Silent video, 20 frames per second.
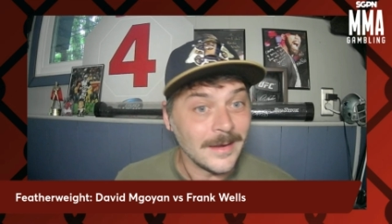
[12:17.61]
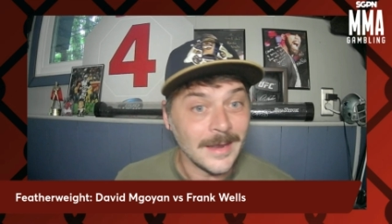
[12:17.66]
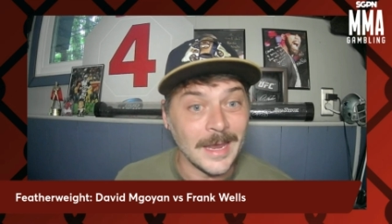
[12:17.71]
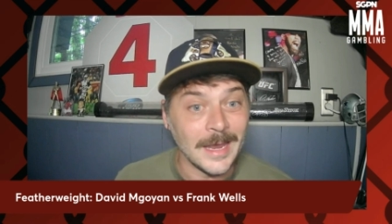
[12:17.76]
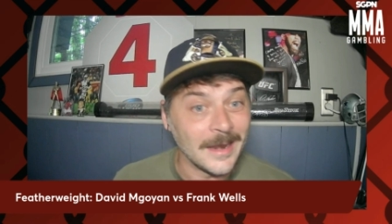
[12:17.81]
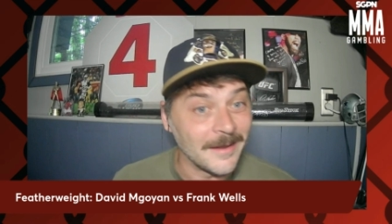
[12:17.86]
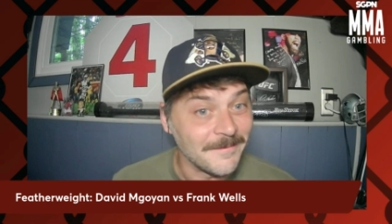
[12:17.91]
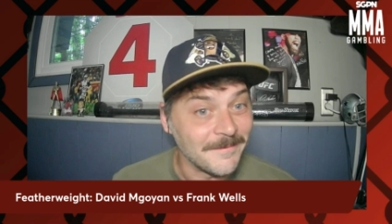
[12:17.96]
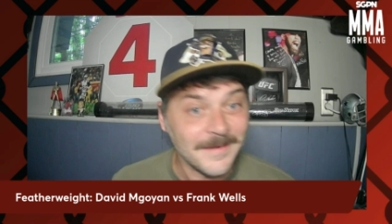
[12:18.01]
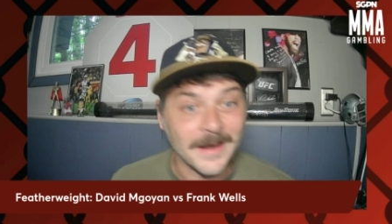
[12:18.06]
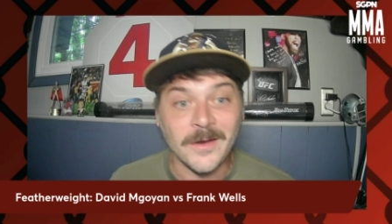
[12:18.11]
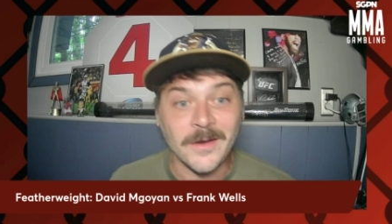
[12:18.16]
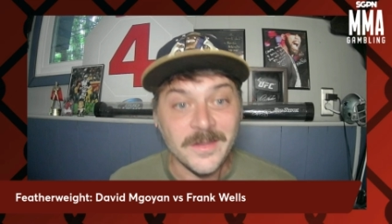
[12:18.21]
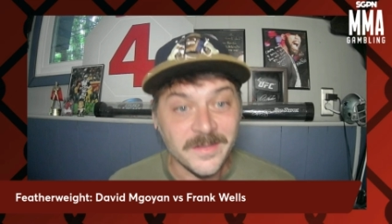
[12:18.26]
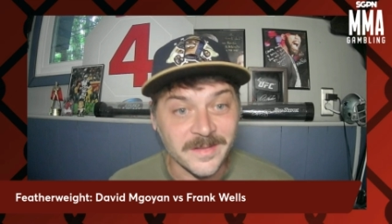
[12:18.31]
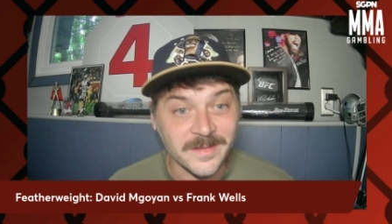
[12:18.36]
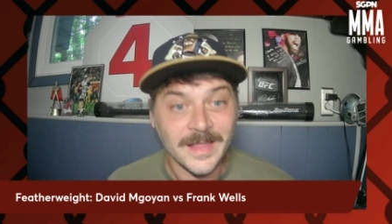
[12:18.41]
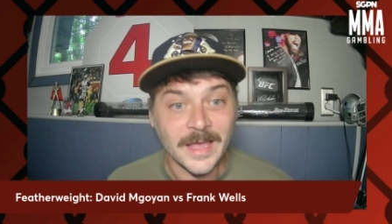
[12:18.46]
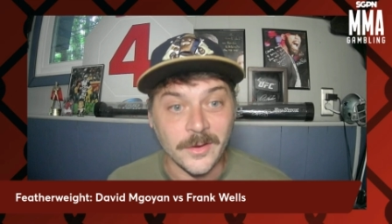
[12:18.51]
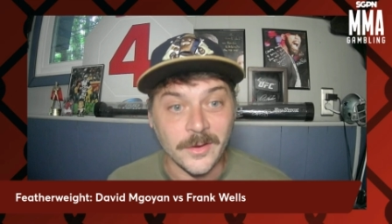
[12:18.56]
in a very
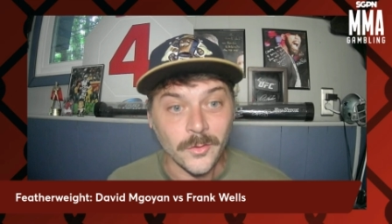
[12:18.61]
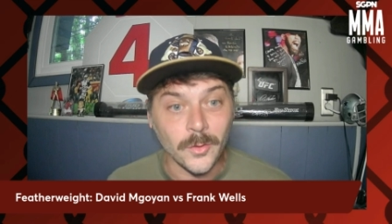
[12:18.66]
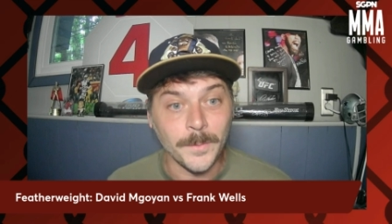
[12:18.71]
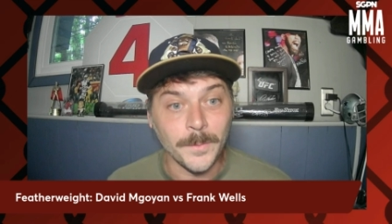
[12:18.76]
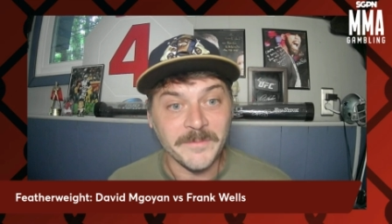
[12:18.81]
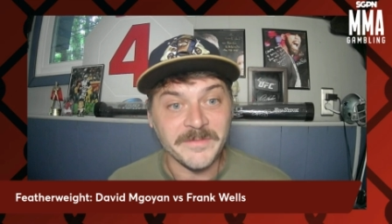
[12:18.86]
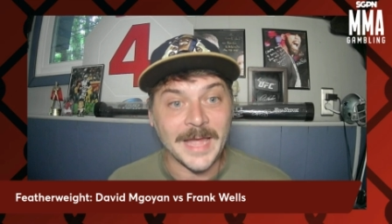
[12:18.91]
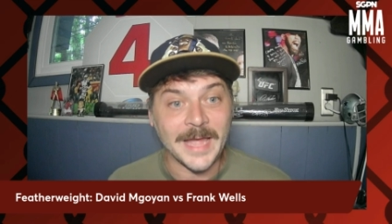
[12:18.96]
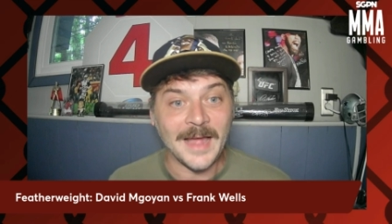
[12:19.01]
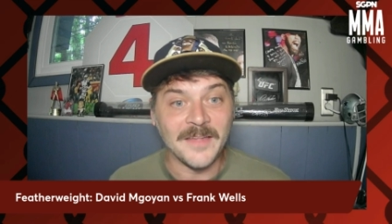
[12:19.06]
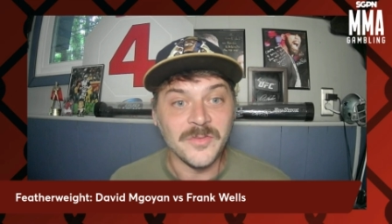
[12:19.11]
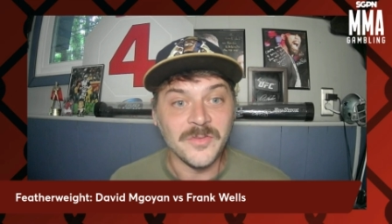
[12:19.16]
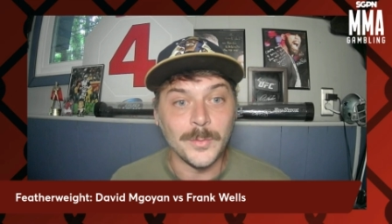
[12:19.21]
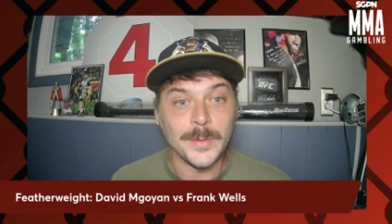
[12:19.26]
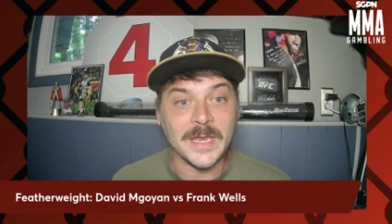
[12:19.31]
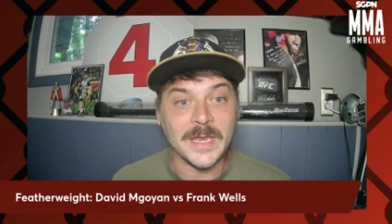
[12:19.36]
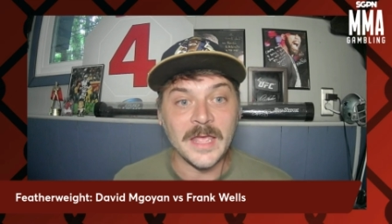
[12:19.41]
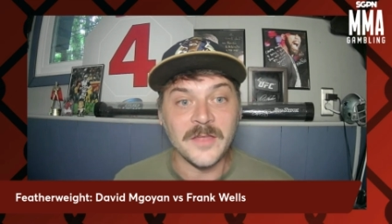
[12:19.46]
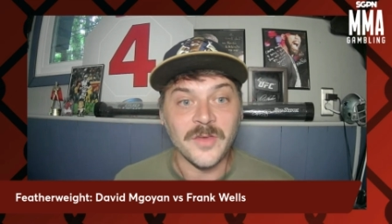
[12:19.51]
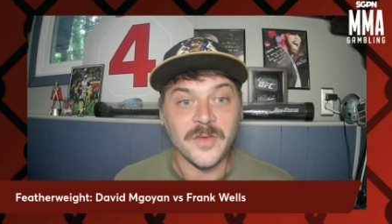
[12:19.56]
select group of guys who beat
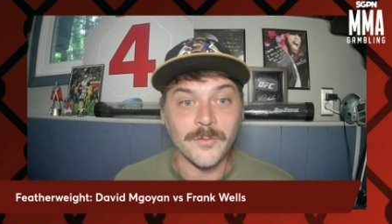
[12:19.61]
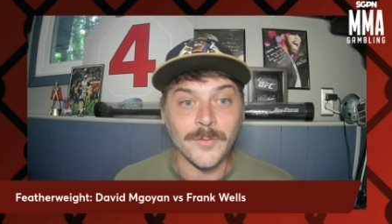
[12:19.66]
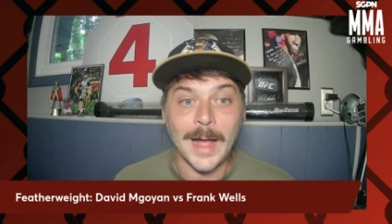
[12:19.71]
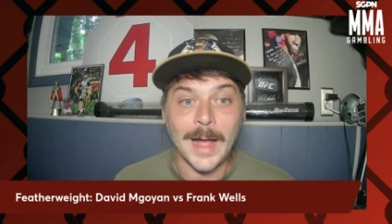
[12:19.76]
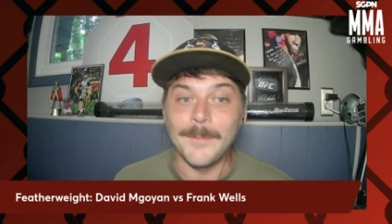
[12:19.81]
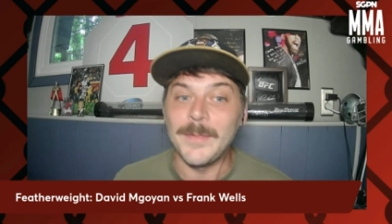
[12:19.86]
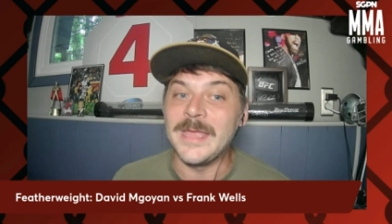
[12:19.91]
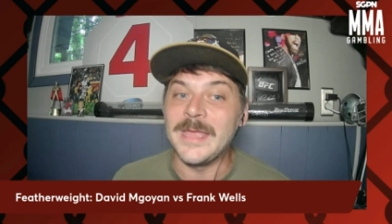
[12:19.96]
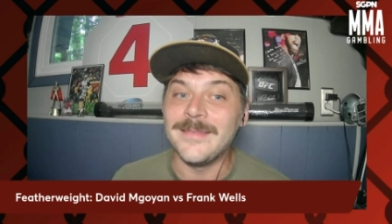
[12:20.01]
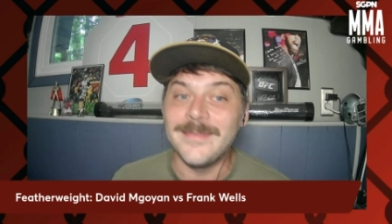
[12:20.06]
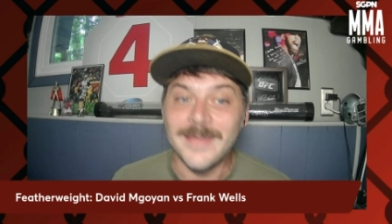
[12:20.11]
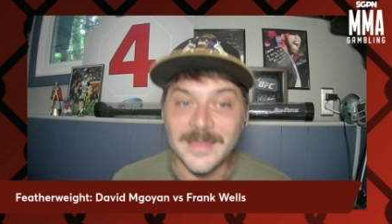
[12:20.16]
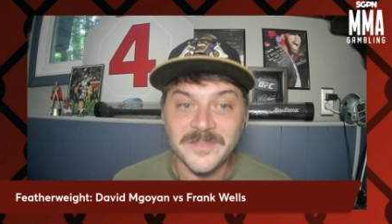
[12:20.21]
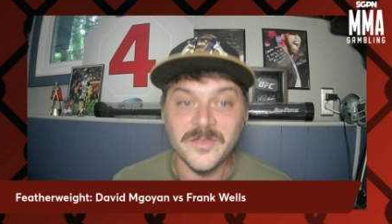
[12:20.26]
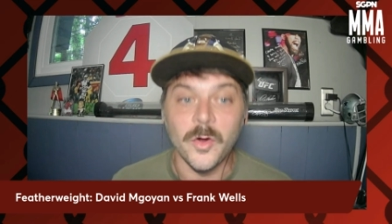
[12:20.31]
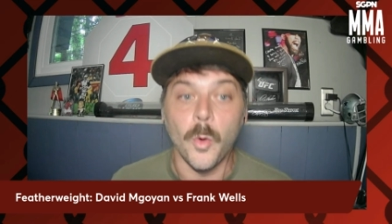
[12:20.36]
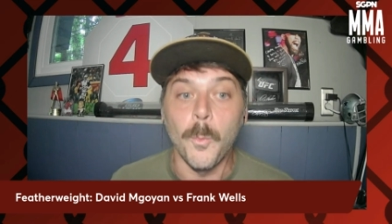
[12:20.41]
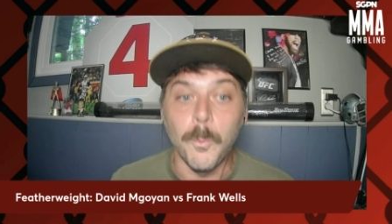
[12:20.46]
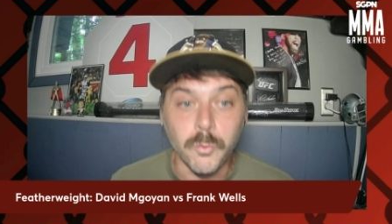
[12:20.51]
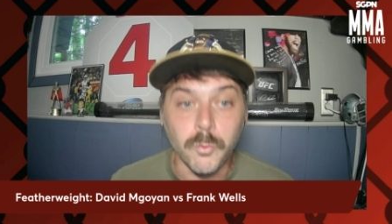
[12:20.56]
AJ Robb and did
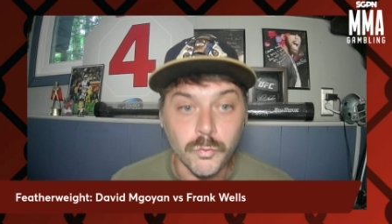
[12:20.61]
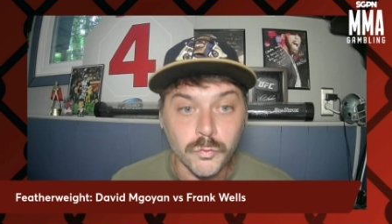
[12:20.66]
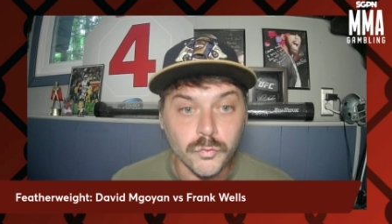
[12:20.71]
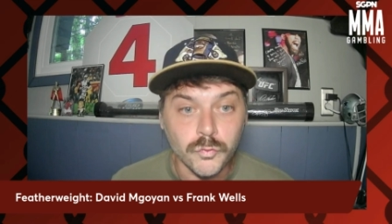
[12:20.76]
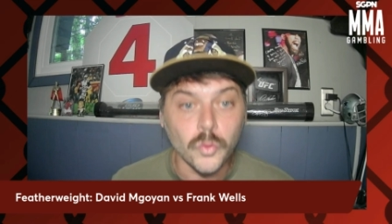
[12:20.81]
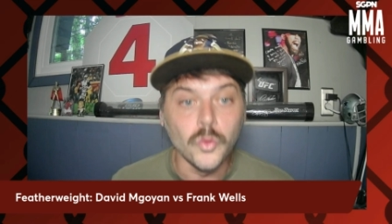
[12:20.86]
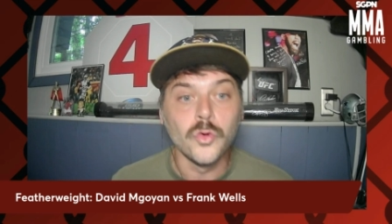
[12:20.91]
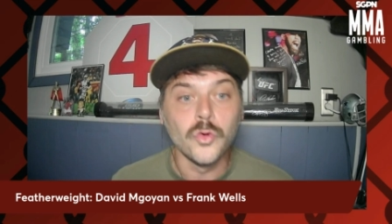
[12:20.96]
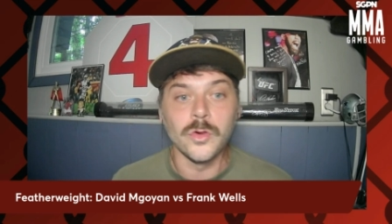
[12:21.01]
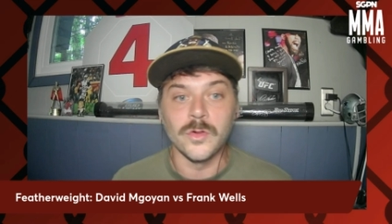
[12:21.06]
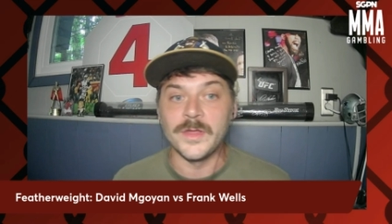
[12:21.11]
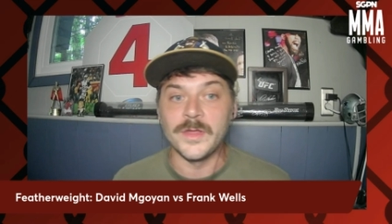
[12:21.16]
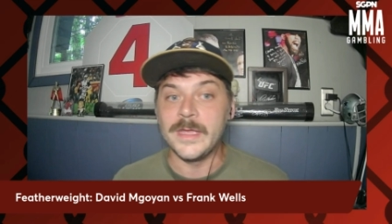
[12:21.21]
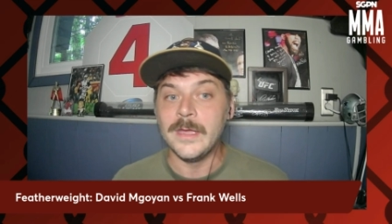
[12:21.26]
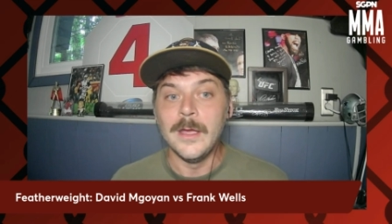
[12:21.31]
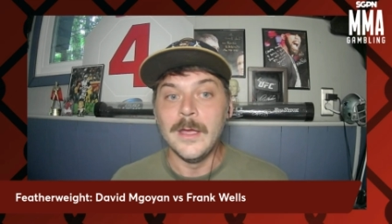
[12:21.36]
so brutally